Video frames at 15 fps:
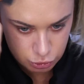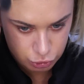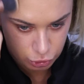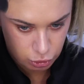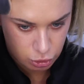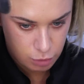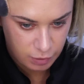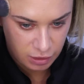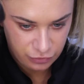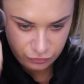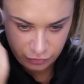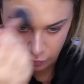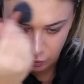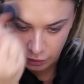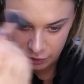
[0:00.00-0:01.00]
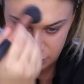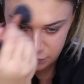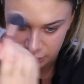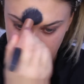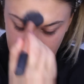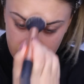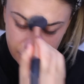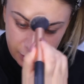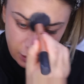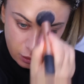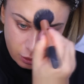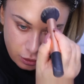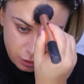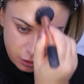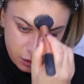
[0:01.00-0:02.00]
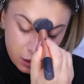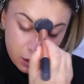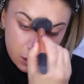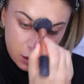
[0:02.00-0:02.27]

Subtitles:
do, but I feel like to get the look,